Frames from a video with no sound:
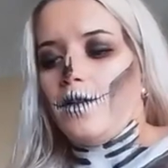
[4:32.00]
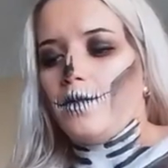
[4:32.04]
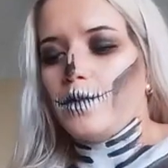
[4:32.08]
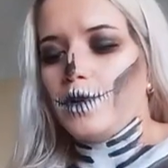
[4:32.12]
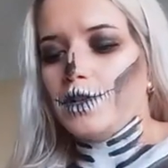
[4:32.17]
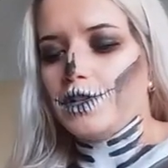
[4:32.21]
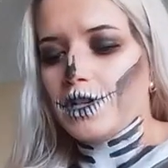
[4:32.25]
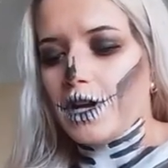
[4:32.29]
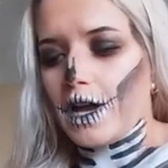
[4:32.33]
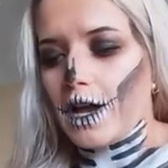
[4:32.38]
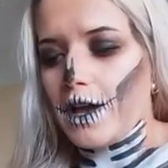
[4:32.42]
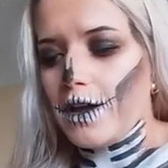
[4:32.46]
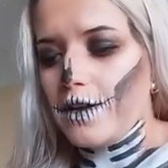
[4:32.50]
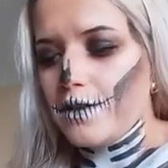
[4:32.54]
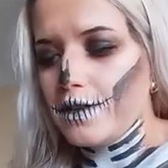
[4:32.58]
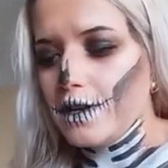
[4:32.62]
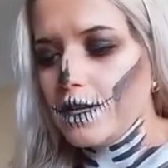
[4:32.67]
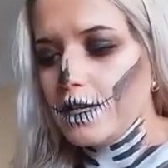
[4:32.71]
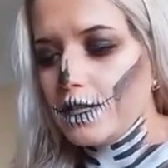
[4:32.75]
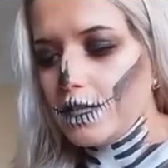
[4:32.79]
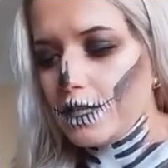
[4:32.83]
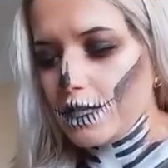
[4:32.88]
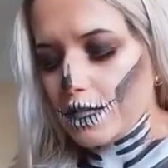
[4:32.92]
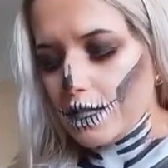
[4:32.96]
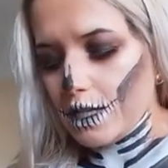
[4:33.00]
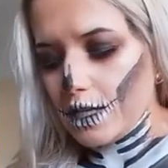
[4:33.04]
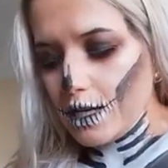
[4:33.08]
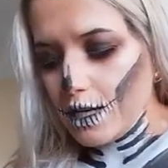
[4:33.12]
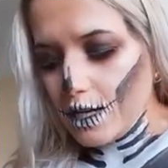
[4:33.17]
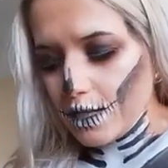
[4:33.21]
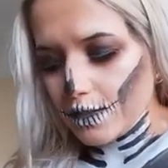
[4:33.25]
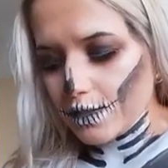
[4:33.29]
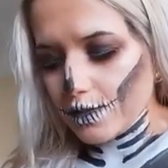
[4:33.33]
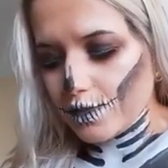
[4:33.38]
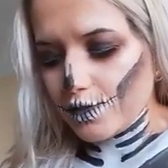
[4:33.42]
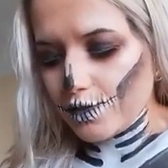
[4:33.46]
which I already did.
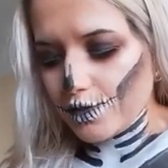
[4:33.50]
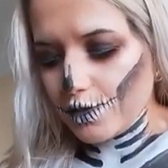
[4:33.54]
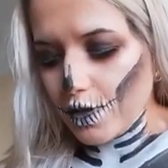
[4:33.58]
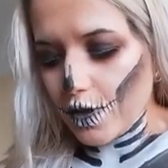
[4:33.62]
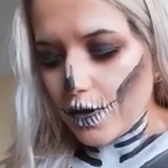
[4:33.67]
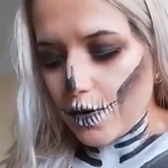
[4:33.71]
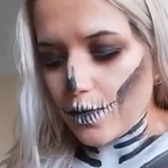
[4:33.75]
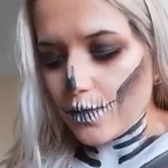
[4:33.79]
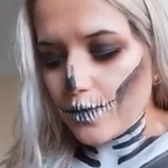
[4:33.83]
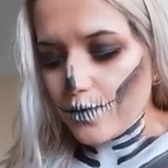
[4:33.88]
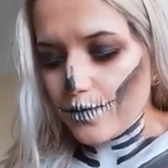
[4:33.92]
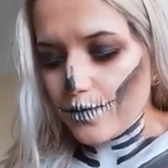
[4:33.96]
So